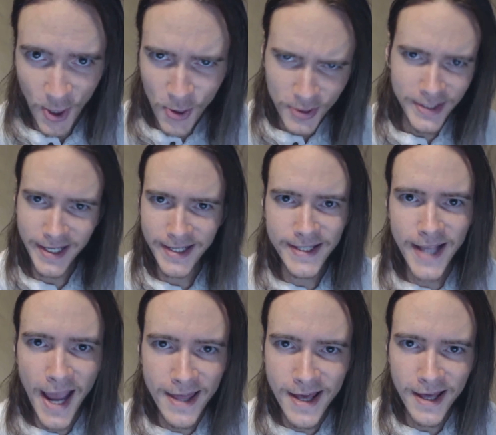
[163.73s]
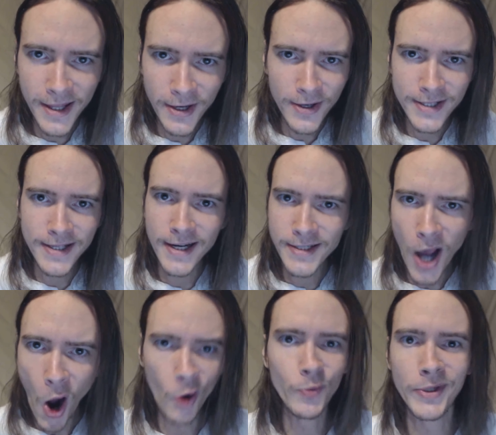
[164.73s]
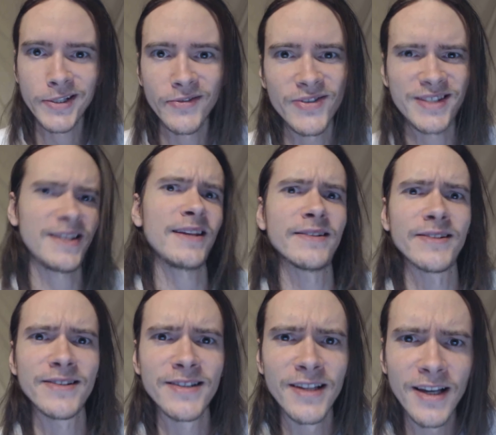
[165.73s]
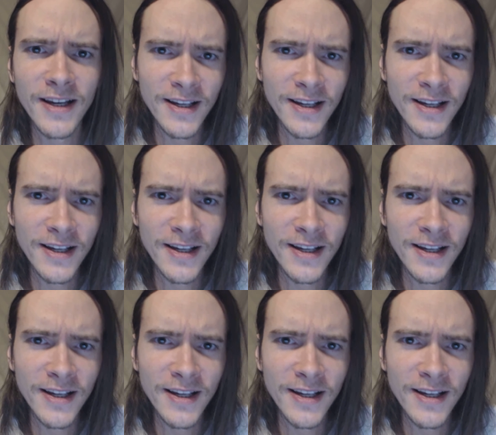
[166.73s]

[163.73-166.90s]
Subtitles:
Who's to say that there is an atonement of sins?